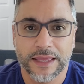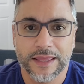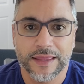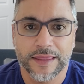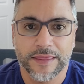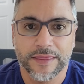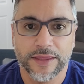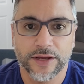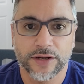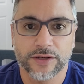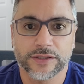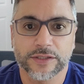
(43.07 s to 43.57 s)

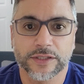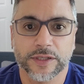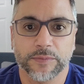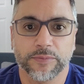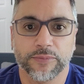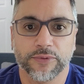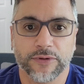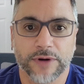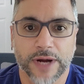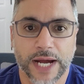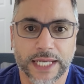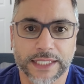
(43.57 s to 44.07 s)
there's a
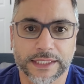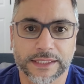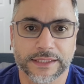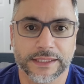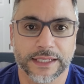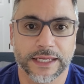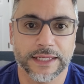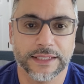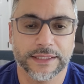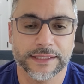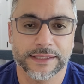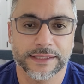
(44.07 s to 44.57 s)

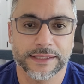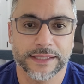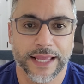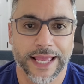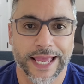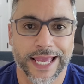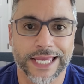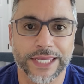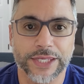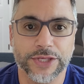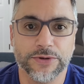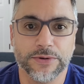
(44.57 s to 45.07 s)
process,
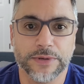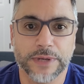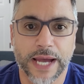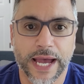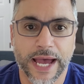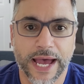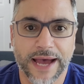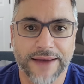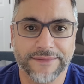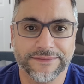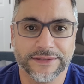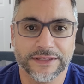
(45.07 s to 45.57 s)
and you
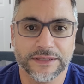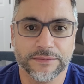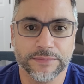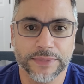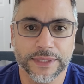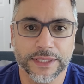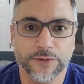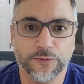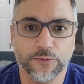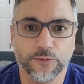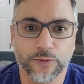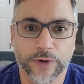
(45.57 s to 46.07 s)
have to
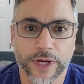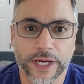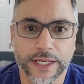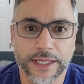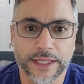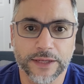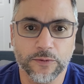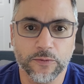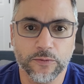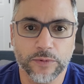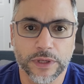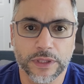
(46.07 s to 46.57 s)
be
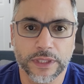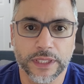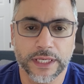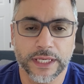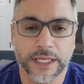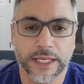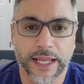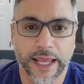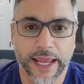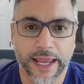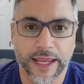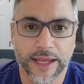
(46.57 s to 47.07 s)
ready, willing,
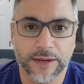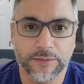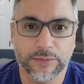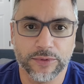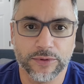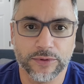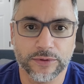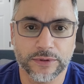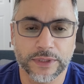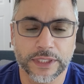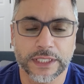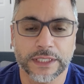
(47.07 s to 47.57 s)
and
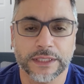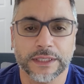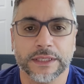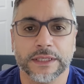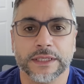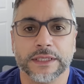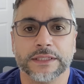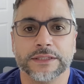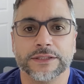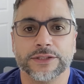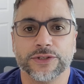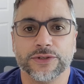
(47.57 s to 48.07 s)
able
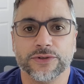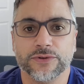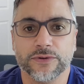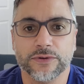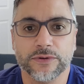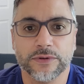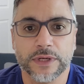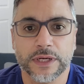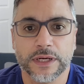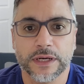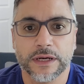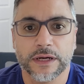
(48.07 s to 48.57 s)

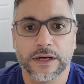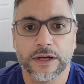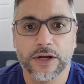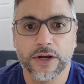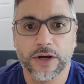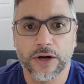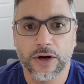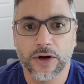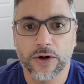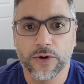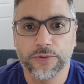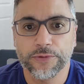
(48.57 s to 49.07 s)
to
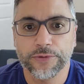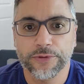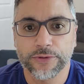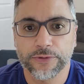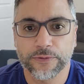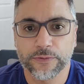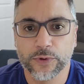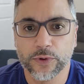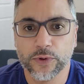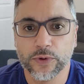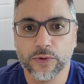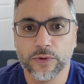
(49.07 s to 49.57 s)
go
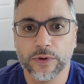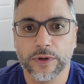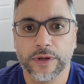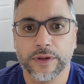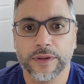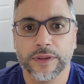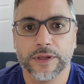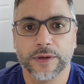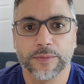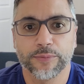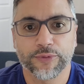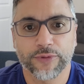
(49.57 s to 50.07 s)
through
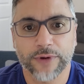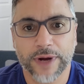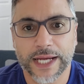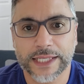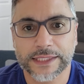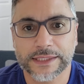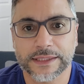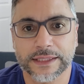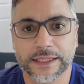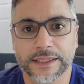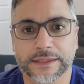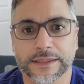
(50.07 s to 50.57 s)
the
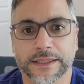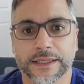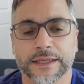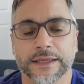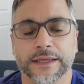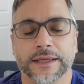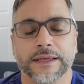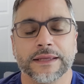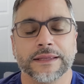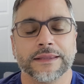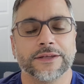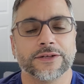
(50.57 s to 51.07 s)
process.
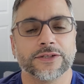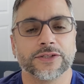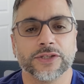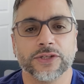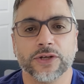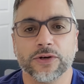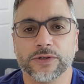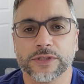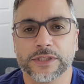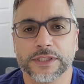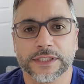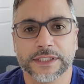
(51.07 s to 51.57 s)
There's
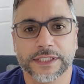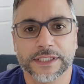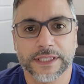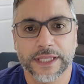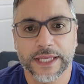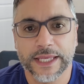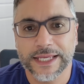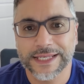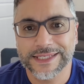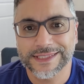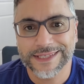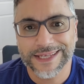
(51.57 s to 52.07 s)
no such
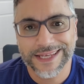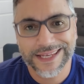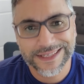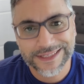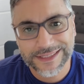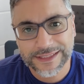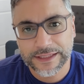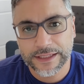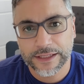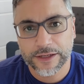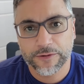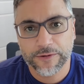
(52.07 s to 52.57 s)
thing as
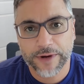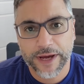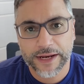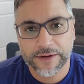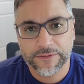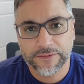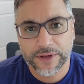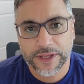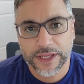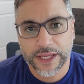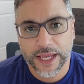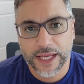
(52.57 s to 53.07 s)
instant
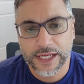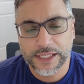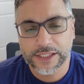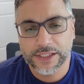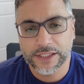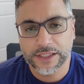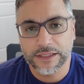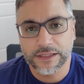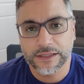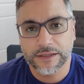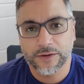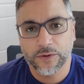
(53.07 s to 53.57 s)

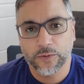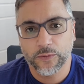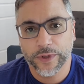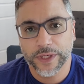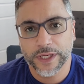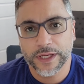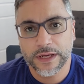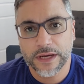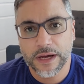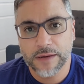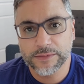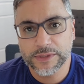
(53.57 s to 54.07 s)
gratification when
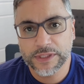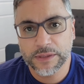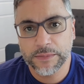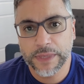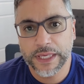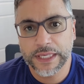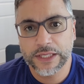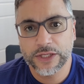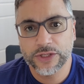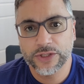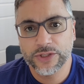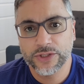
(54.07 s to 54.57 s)
it comes to
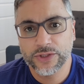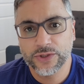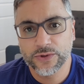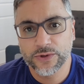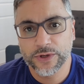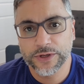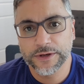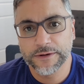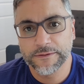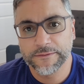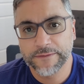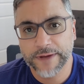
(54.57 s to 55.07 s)
making sure
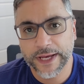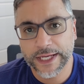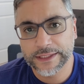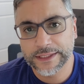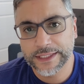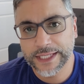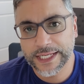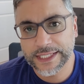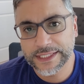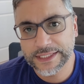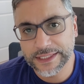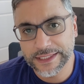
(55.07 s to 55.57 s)
your
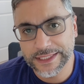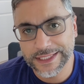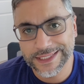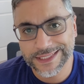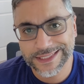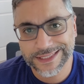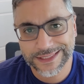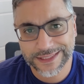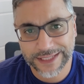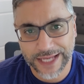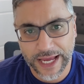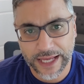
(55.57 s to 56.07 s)
foundation is
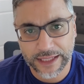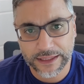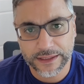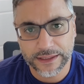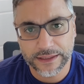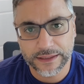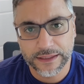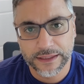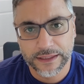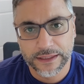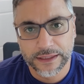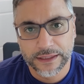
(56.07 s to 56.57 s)
solid,
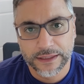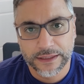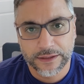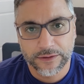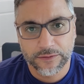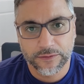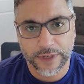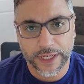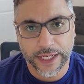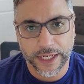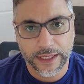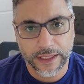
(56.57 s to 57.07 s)

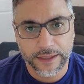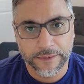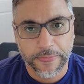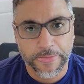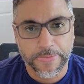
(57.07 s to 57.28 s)
right?